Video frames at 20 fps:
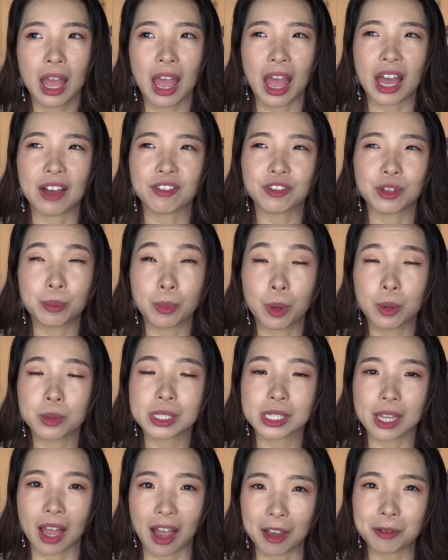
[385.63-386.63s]
have the
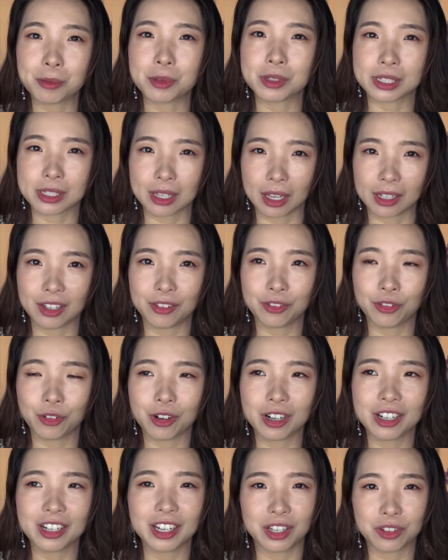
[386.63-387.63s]
most time to study
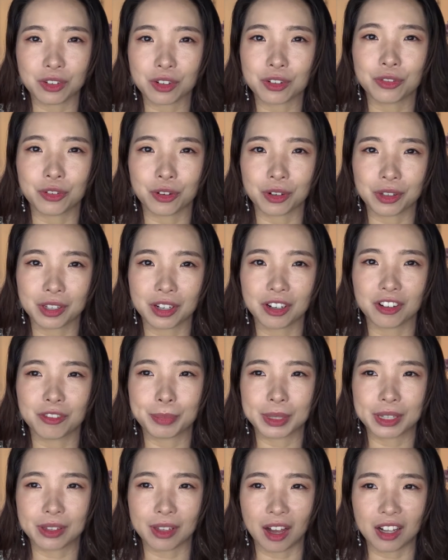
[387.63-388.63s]
for it in your fourth year of
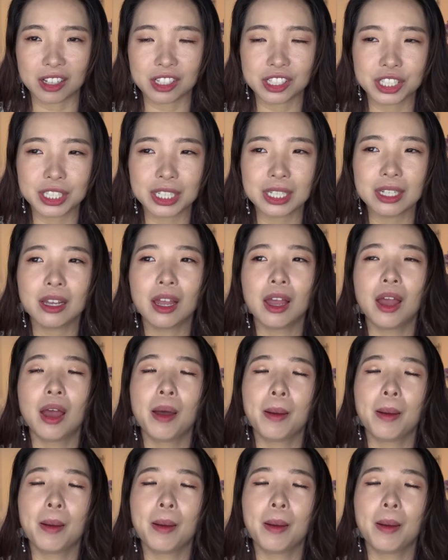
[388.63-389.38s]
pathology